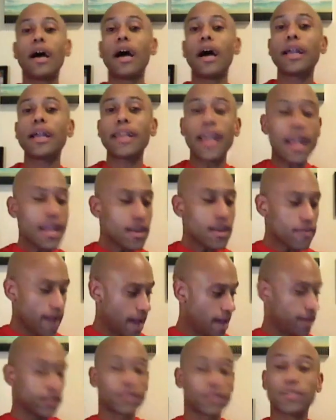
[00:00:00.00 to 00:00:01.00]
A
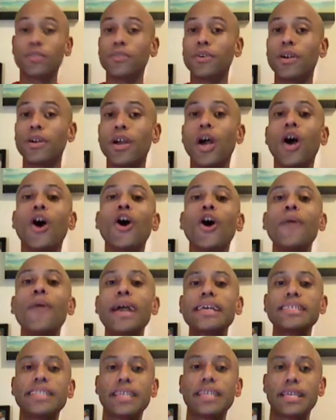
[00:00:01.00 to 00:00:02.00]
kangaroo. Who
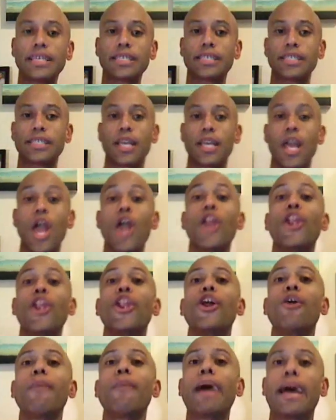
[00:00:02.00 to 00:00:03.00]
has this?
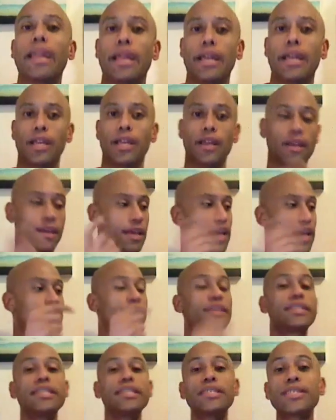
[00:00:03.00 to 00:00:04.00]
Nobody.
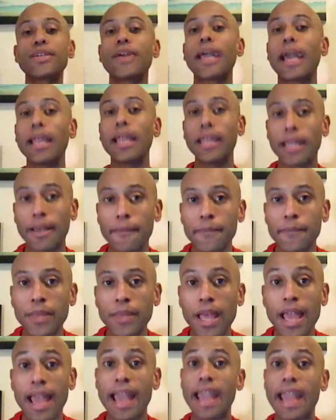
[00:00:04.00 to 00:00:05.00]
This is Sir Elliot,
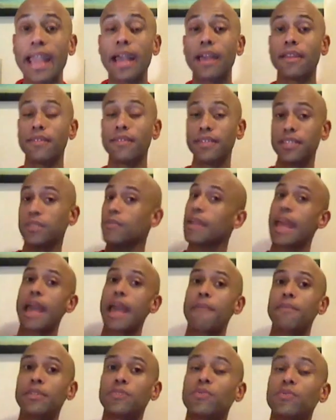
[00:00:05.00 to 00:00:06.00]
and this is what
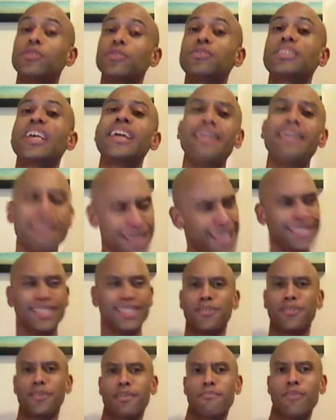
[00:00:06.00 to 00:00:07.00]
happens when you say, yes,
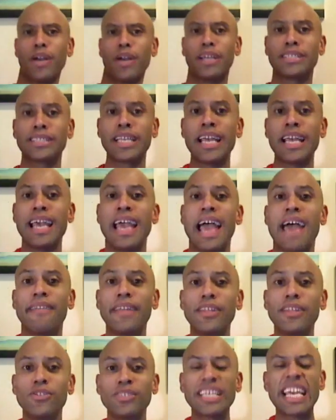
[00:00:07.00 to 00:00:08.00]
I'll go to brunch. And
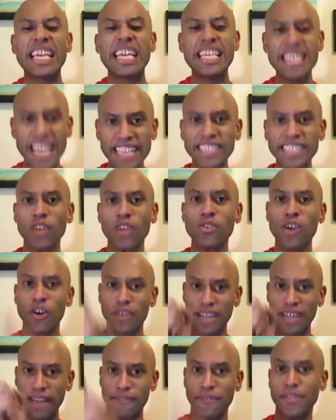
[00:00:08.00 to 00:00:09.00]
then you say, yes, I'll go
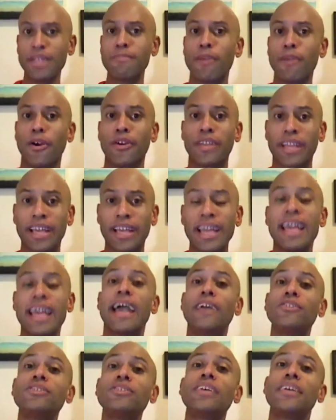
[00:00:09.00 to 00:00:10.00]
to that flea market.
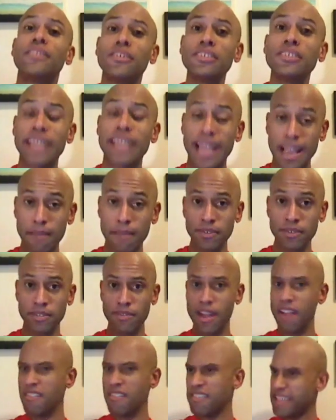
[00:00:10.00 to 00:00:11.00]
And you say, there's cameras
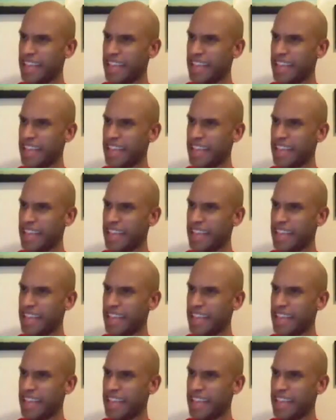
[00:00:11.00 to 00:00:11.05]
around?